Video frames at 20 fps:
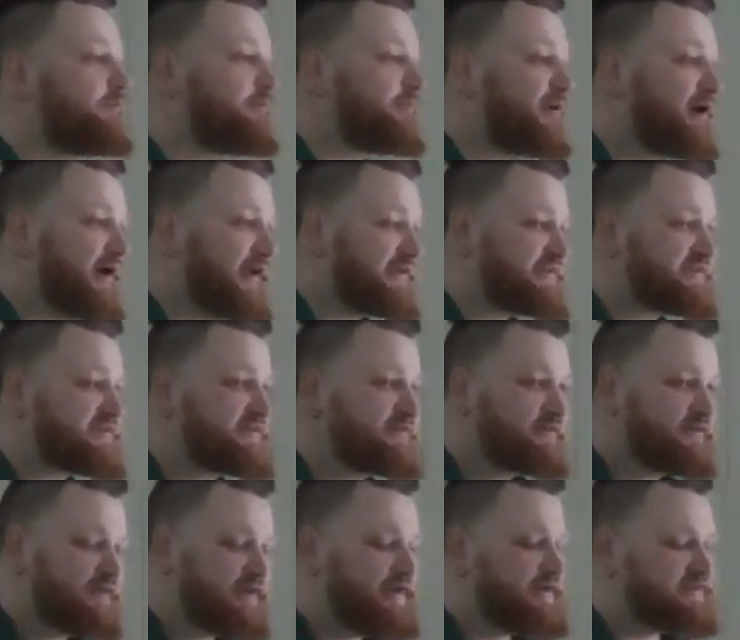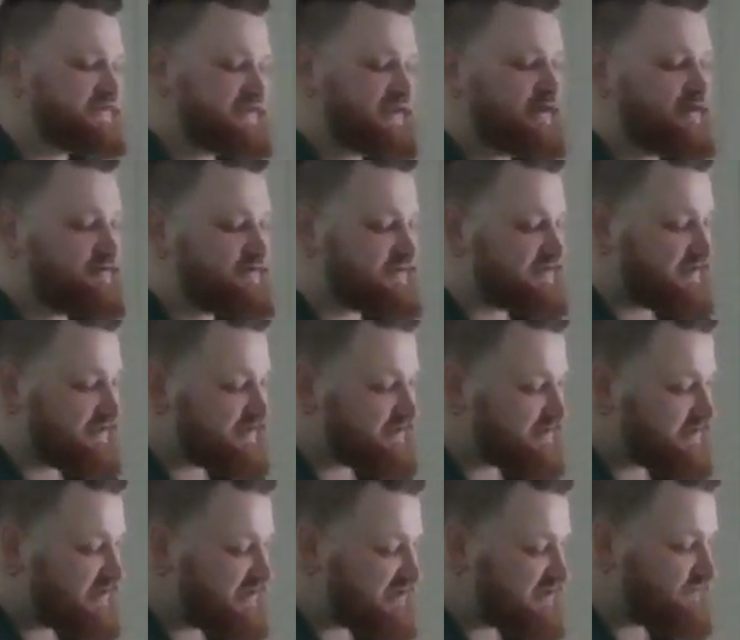But it tells
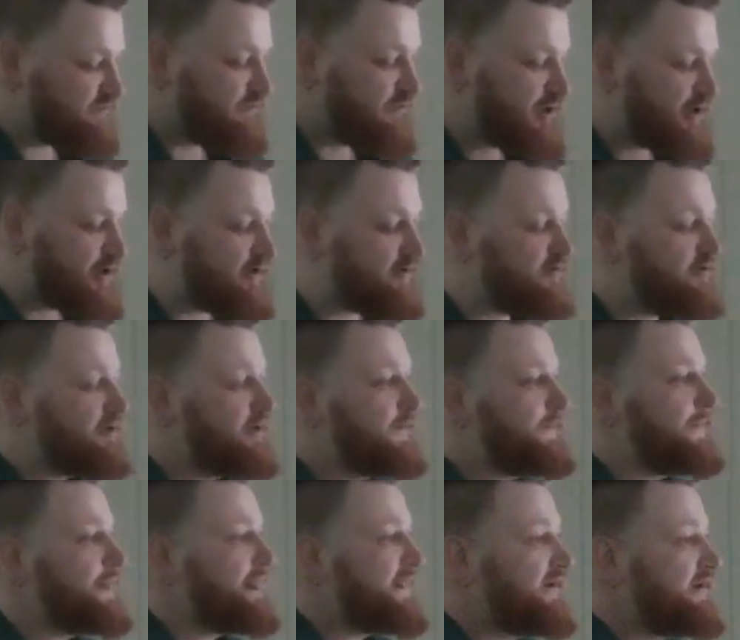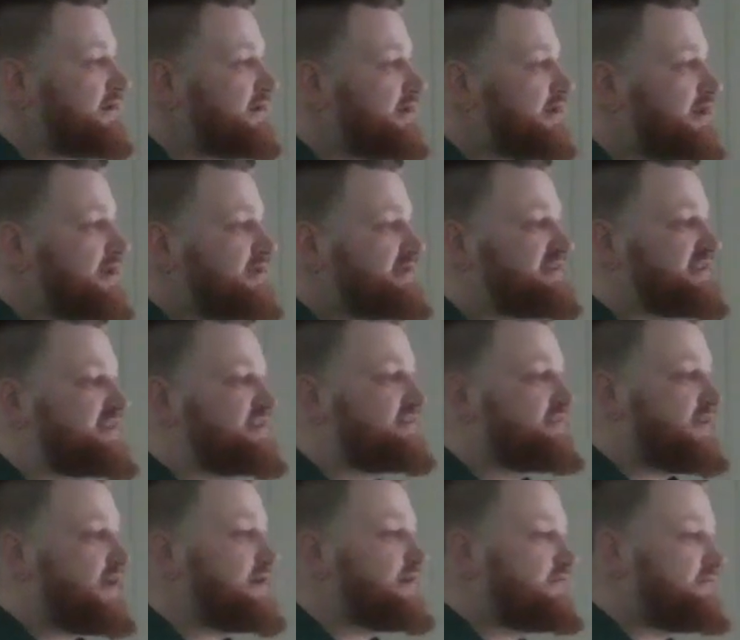us as well that the
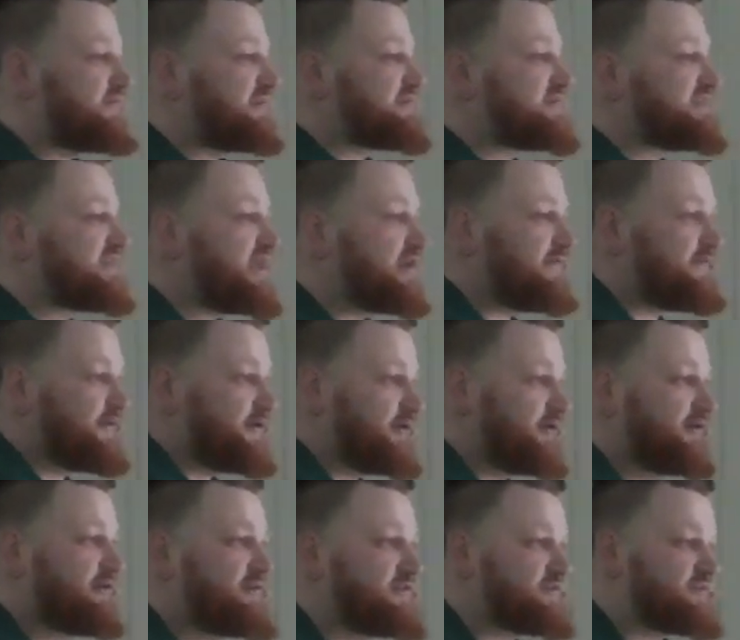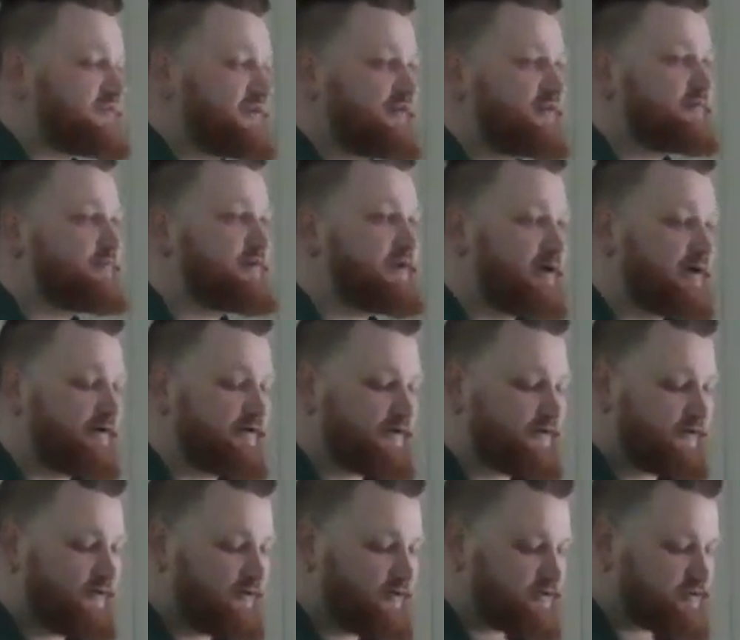light of the Savior is there to be our
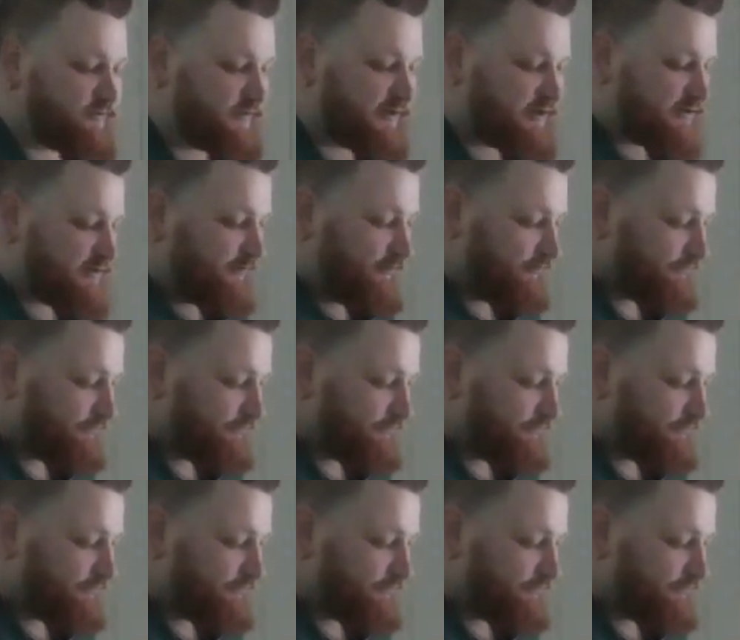encouragement.